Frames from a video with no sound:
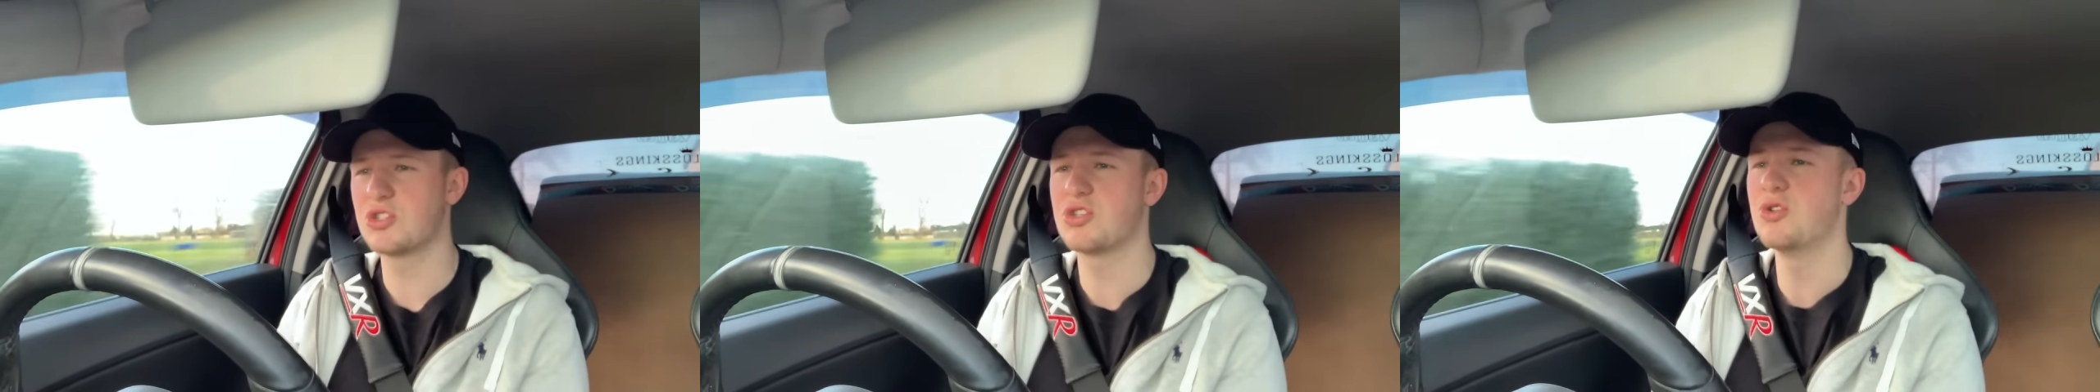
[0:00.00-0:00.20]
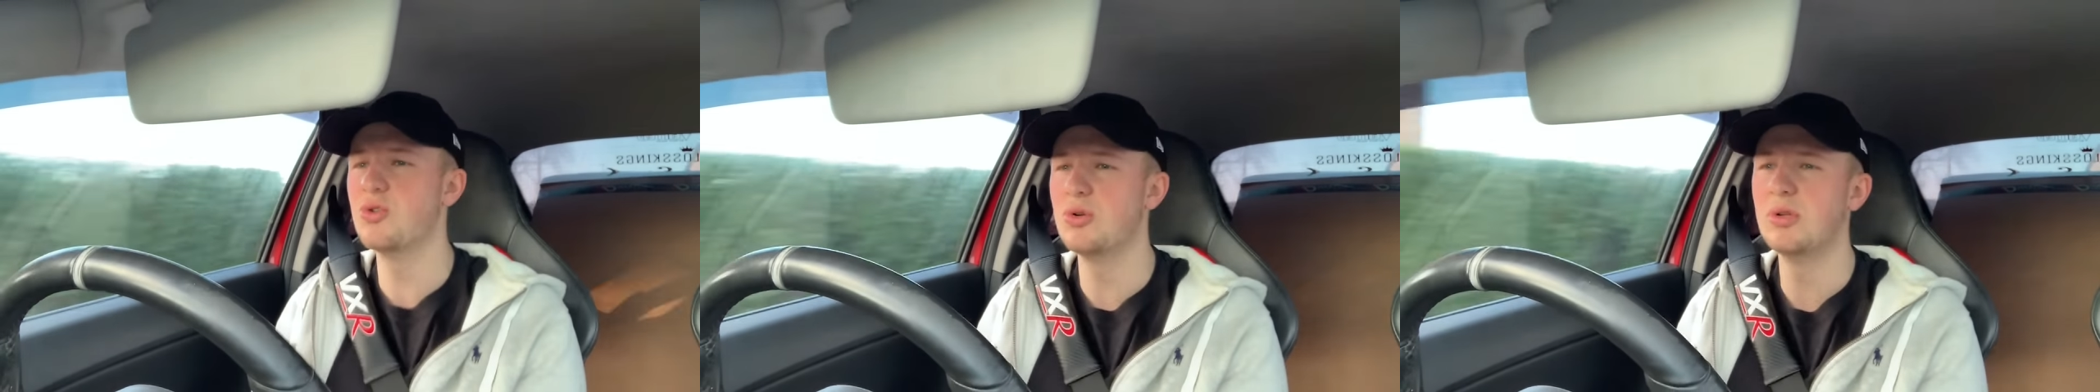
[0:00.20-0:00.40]

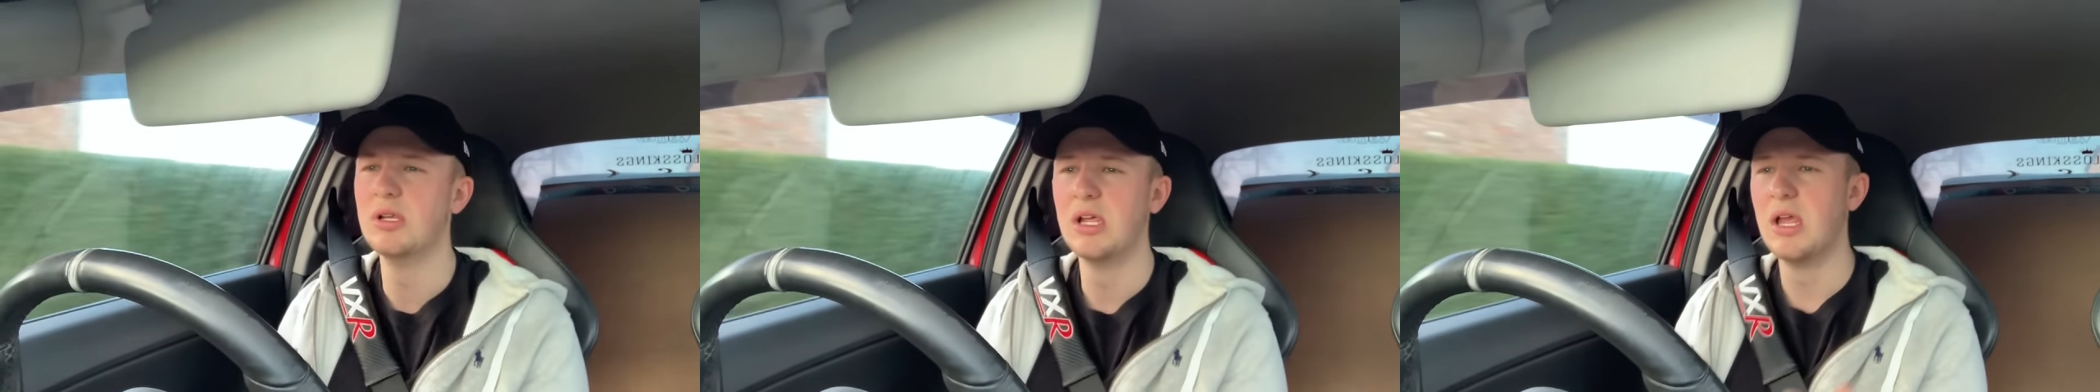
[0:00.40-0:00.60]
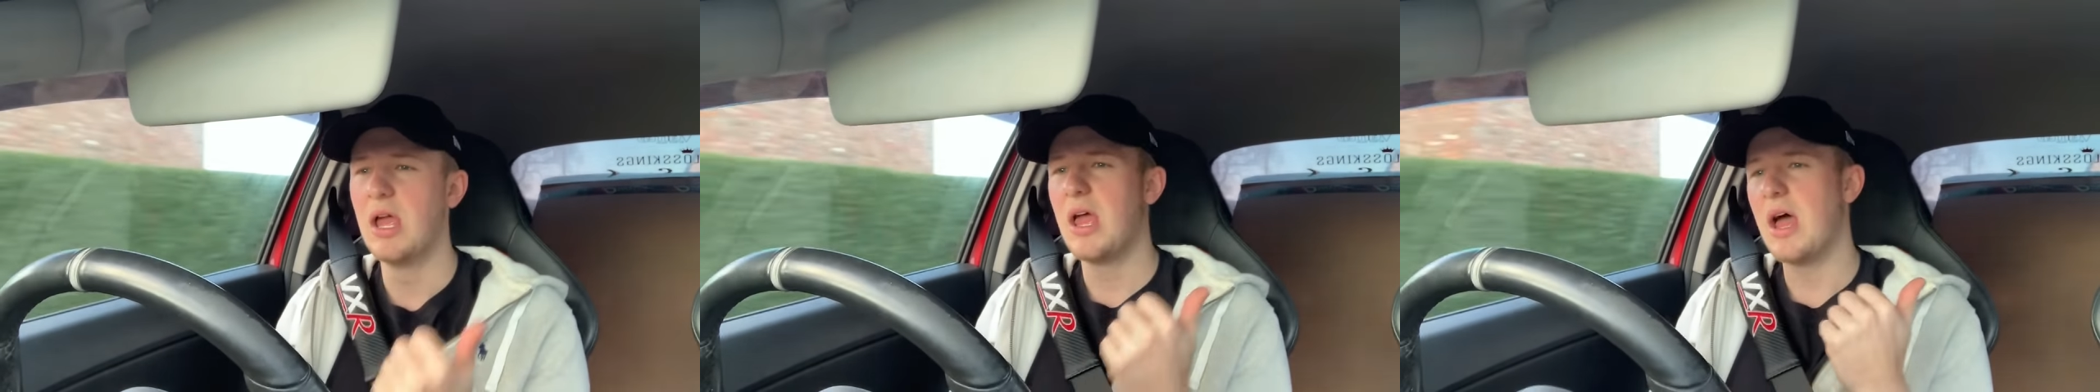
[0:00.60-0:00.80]

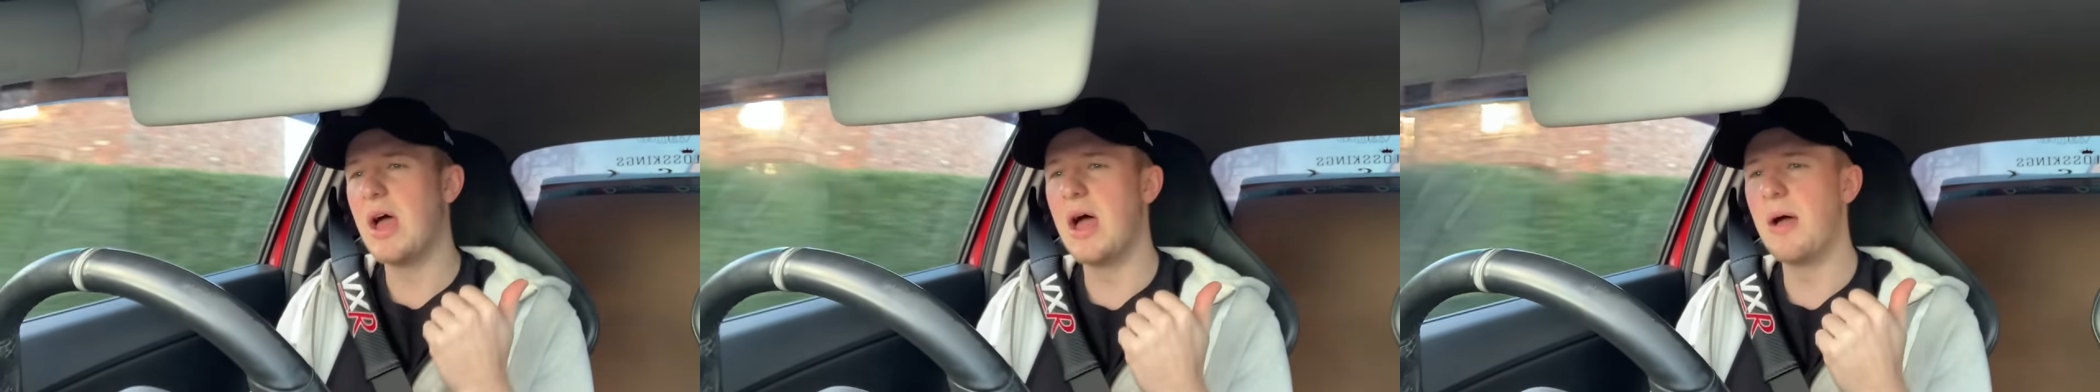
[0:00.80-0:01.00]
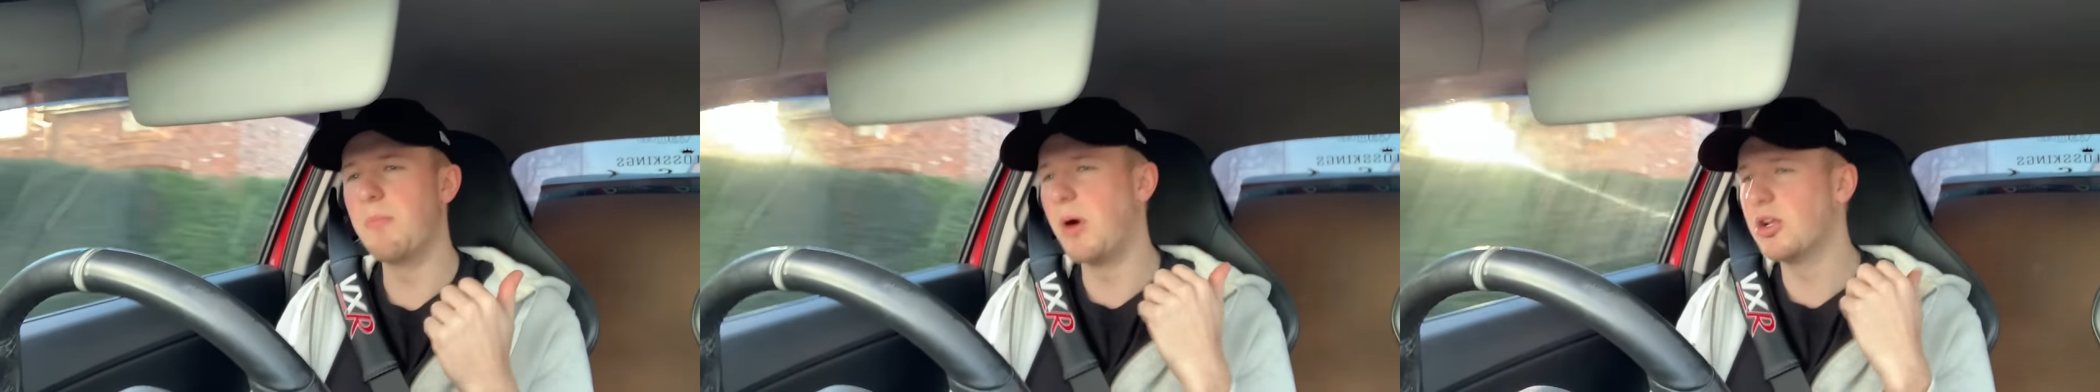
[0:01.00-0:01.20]
soon.
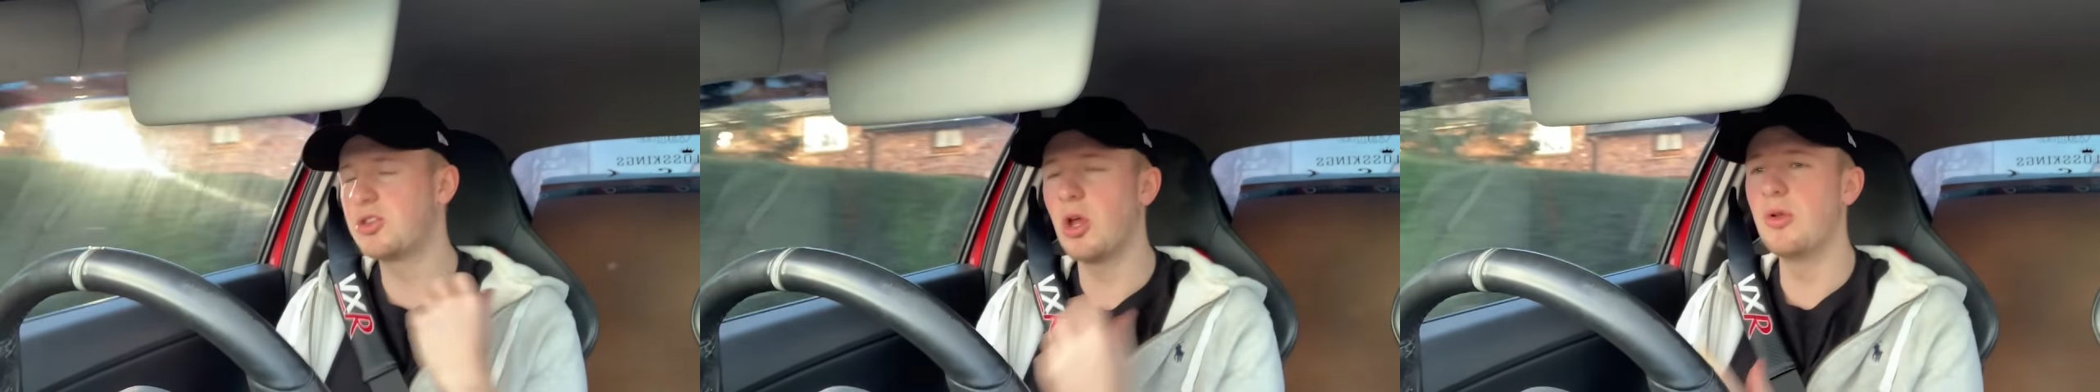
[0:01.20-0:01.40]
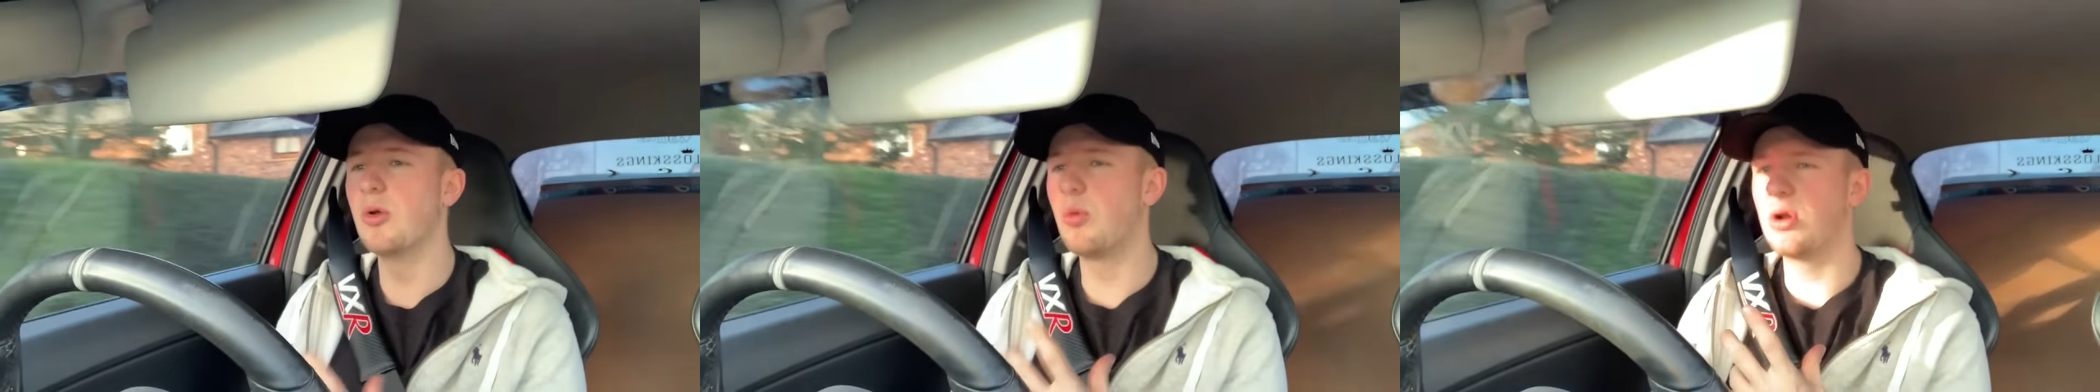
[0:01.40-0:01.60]
I
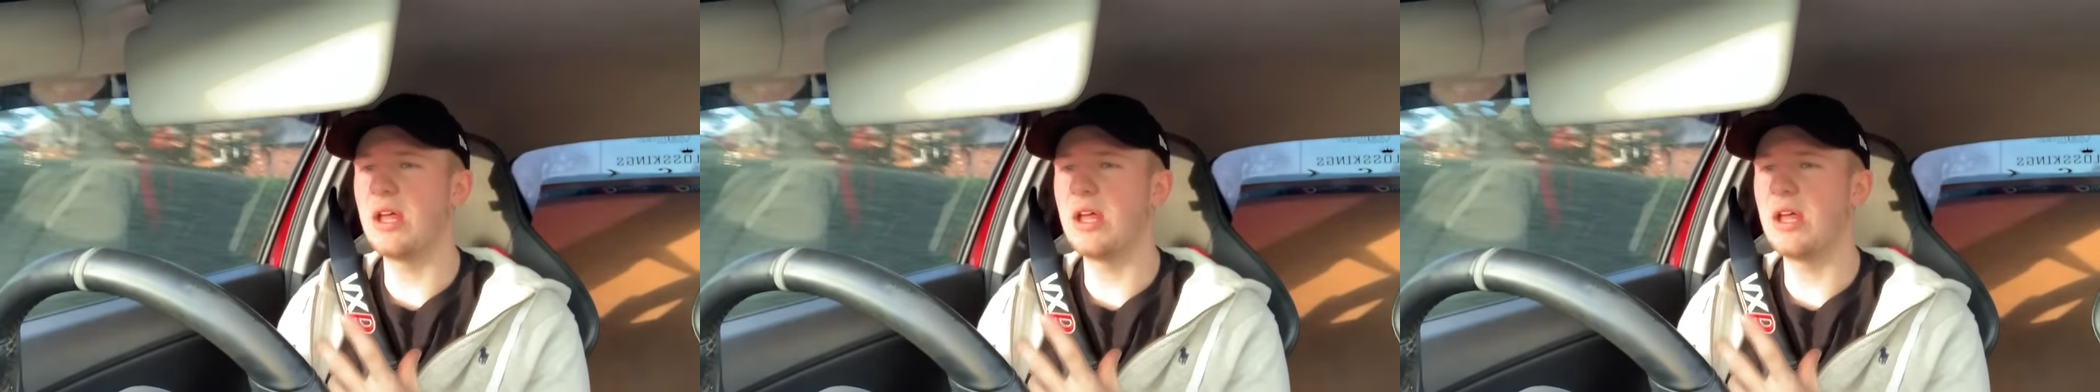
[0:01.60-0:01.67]
don't know